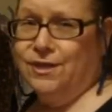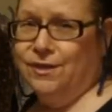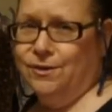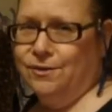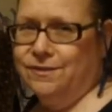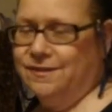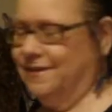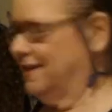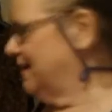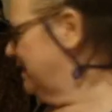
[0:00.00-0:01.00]
cute,
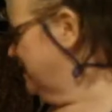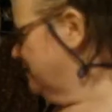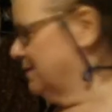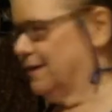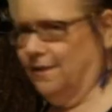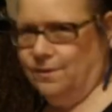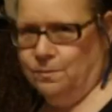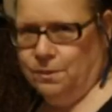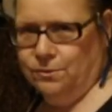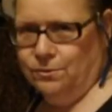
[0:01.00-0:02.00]
and I love the color
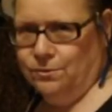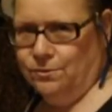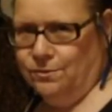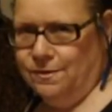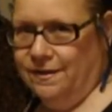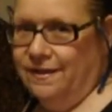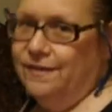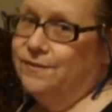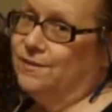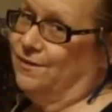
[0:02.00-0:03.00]
blue.
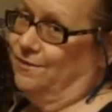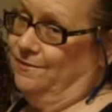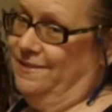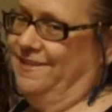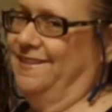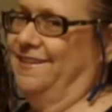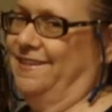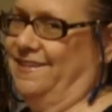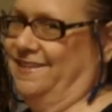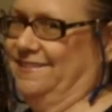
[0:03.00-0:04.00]
So
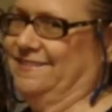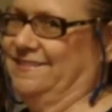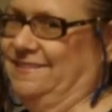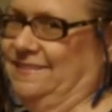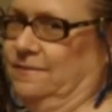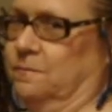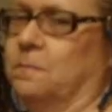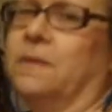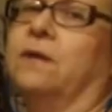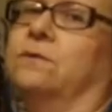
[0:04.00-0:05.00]
yeah,
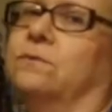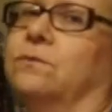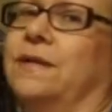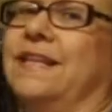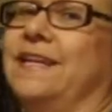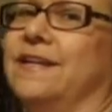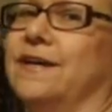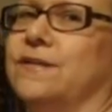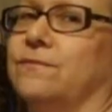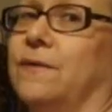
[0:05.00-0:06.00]
really
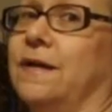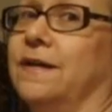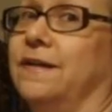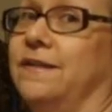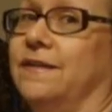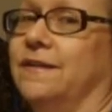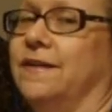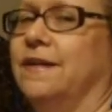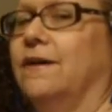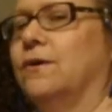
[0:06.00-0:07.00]
nice find.
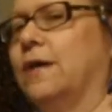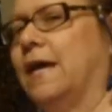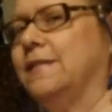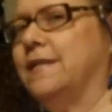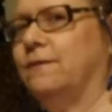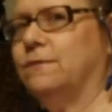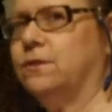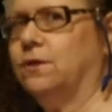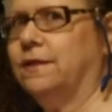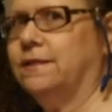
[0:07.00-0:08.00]
Okay, David's
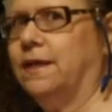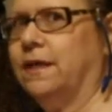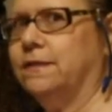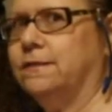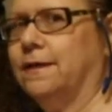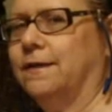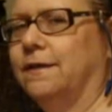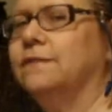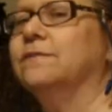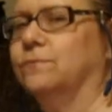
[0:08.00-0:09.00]
gonna take a
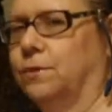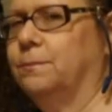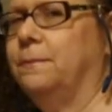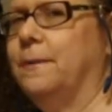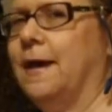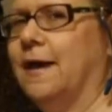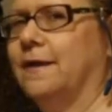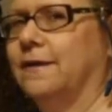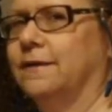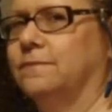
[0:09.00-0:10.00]
second. We'll be
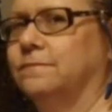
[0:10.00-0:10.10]
back.